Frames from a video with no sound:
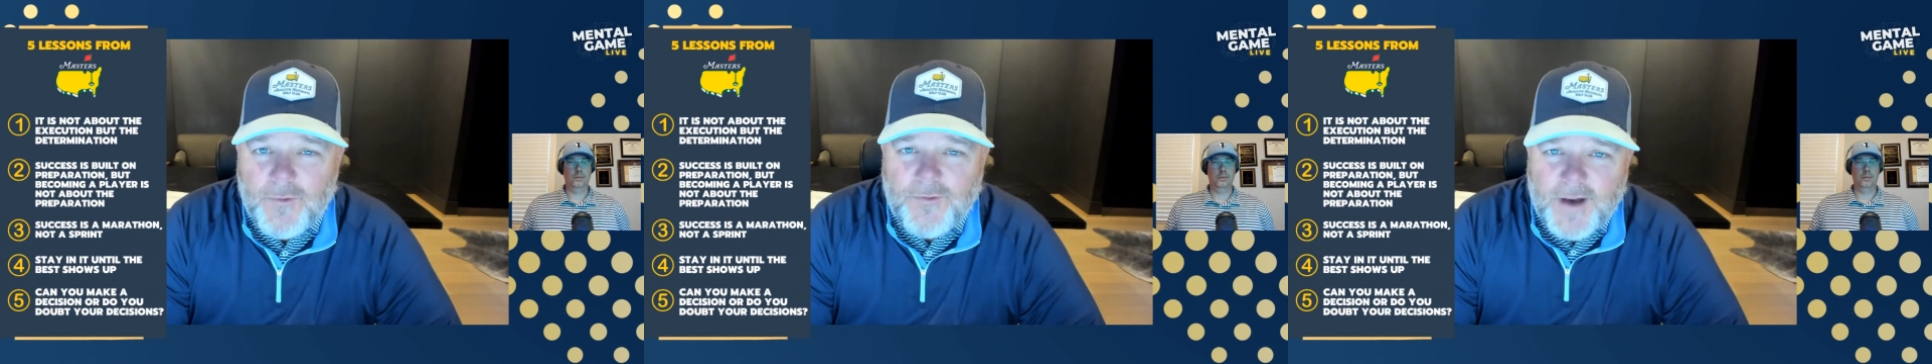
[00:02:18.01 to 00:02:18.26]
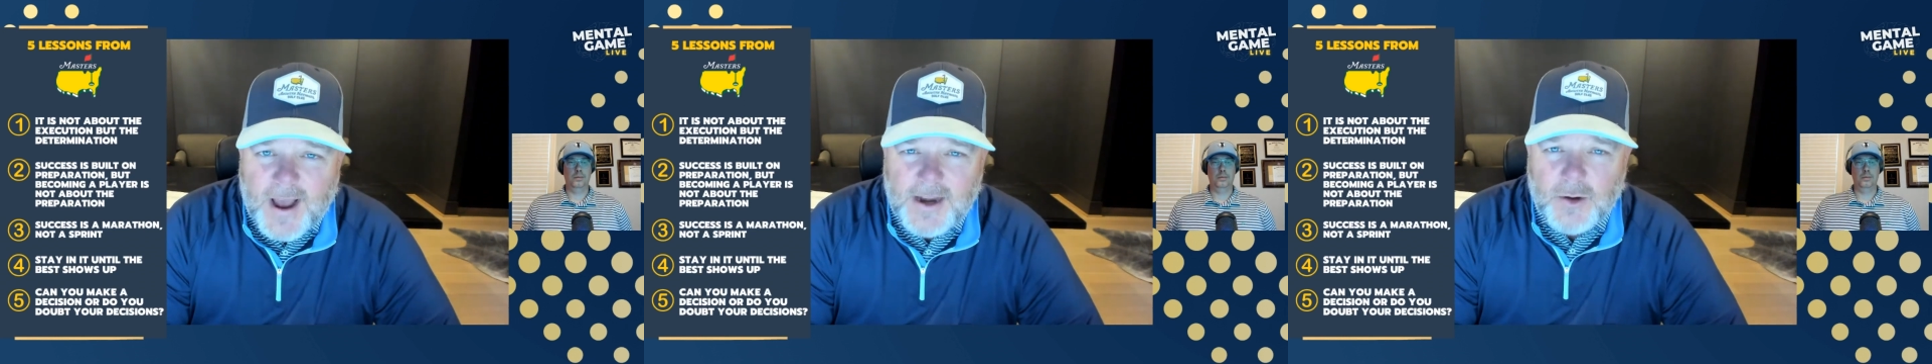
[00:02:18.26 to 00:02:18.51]

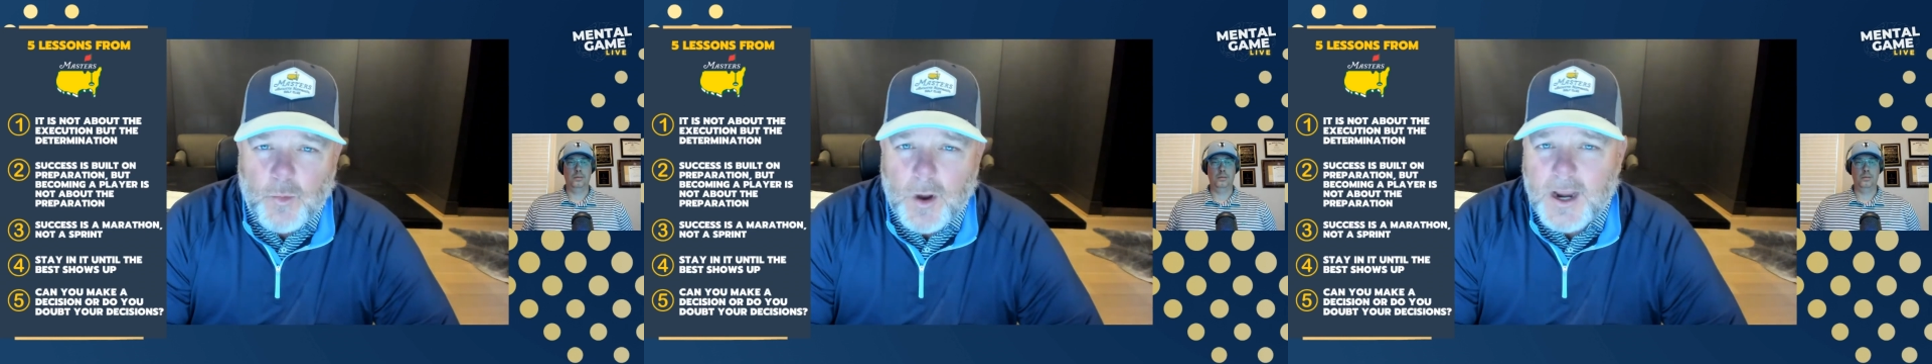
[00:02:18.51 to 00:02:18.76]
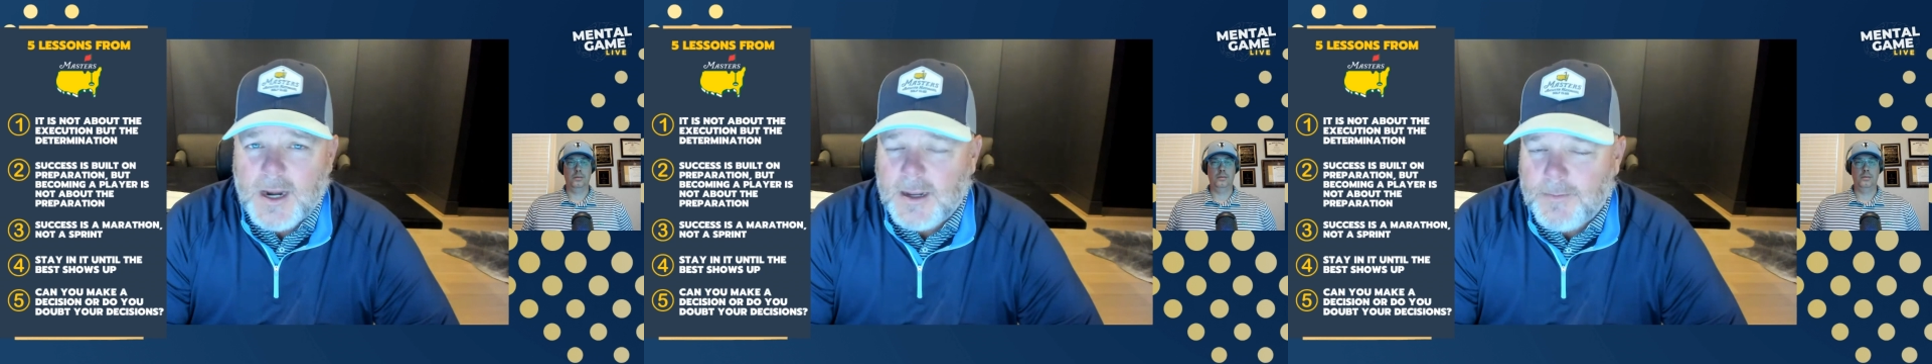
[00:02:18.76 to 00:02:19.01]
find a
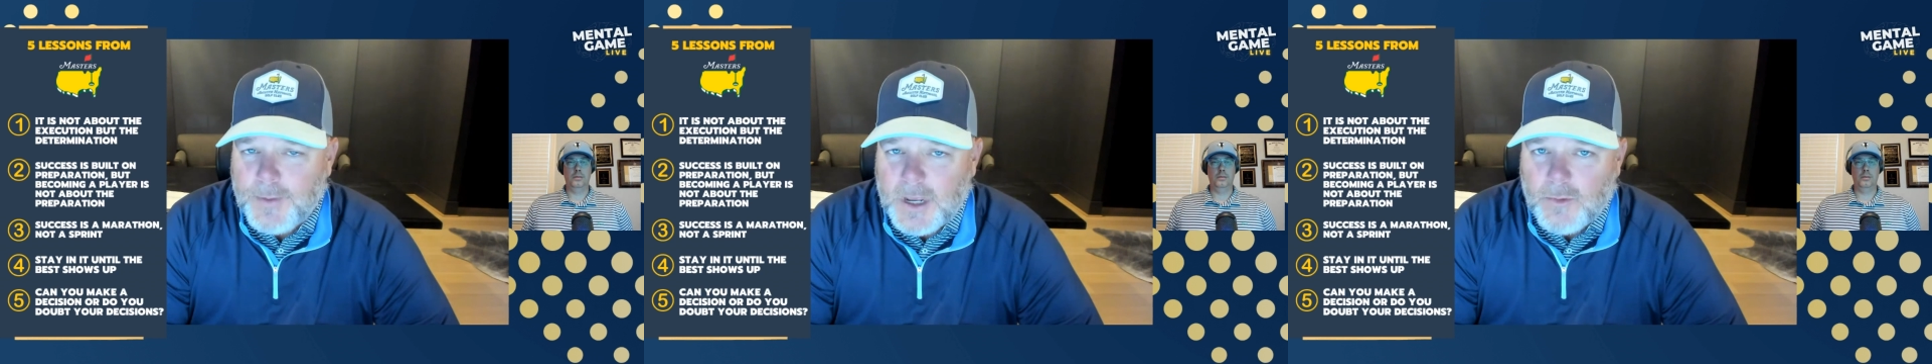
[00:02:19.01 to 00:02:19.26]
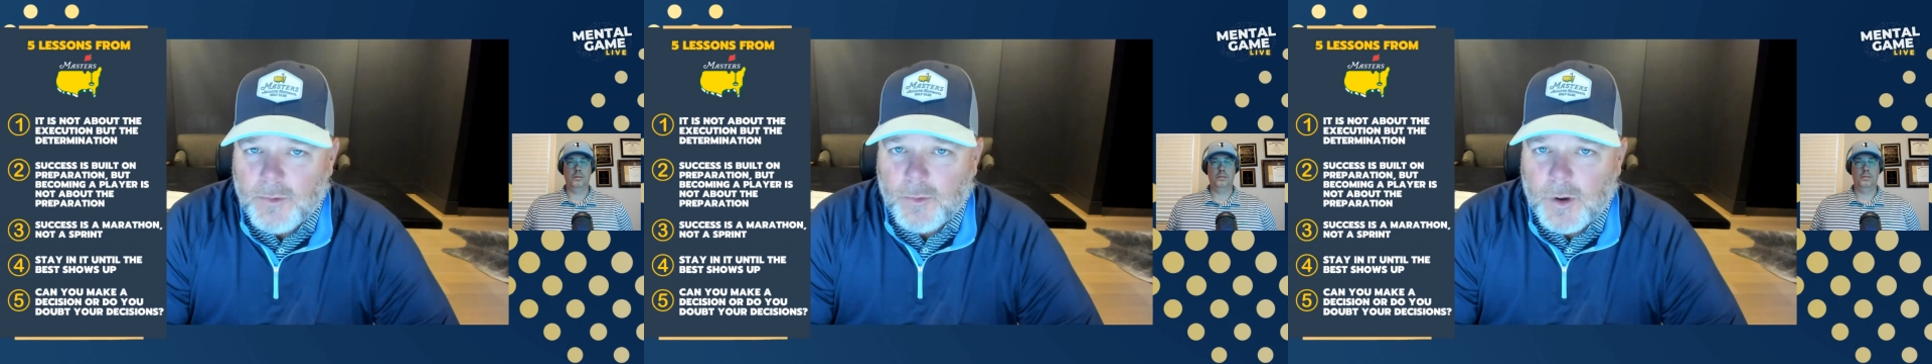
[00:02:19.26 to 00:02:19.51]
way to
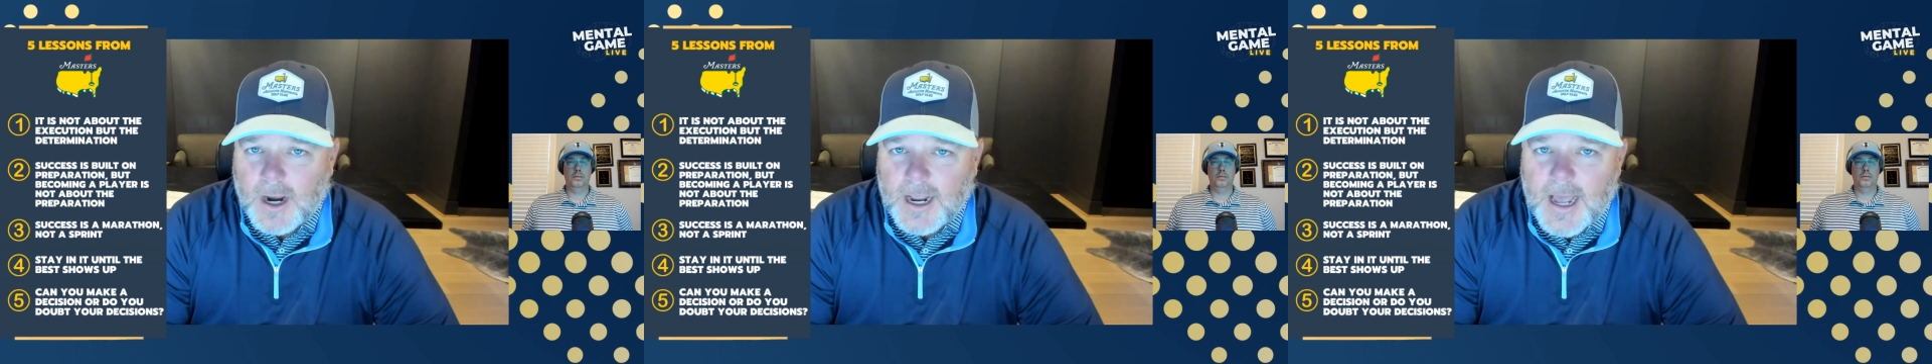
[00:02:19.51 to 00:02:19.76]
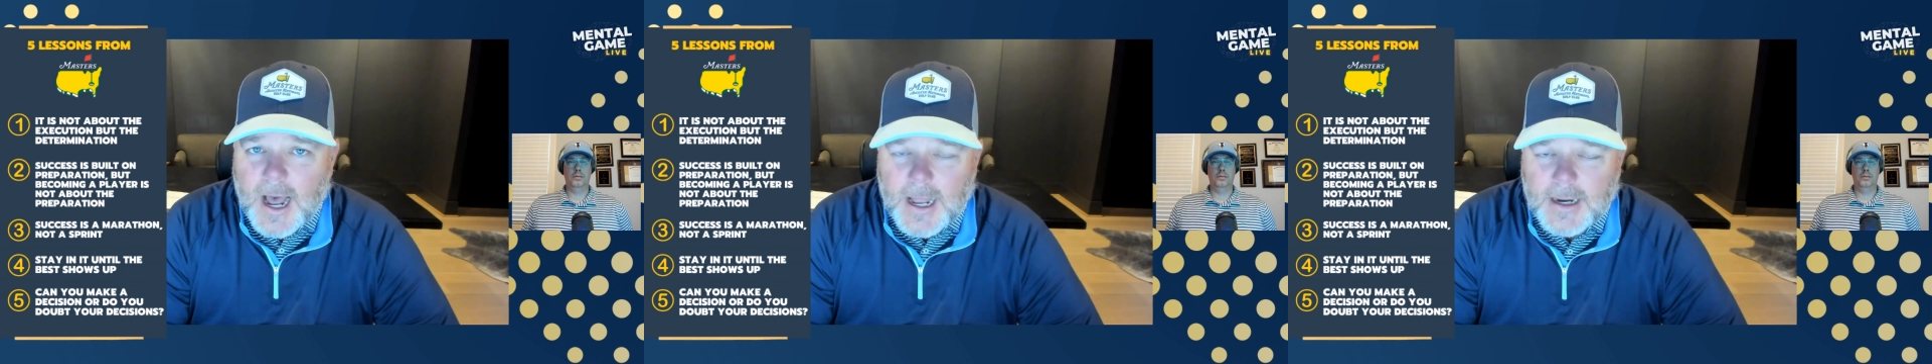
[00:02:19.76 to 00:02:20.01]
compete with what I
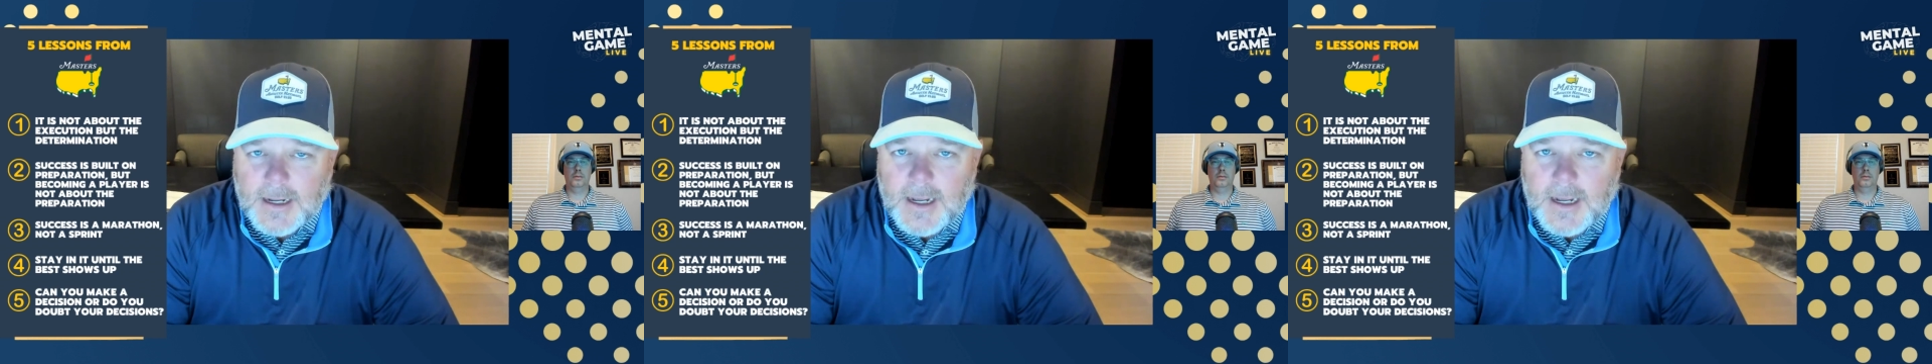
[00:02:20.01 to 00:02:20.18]
got.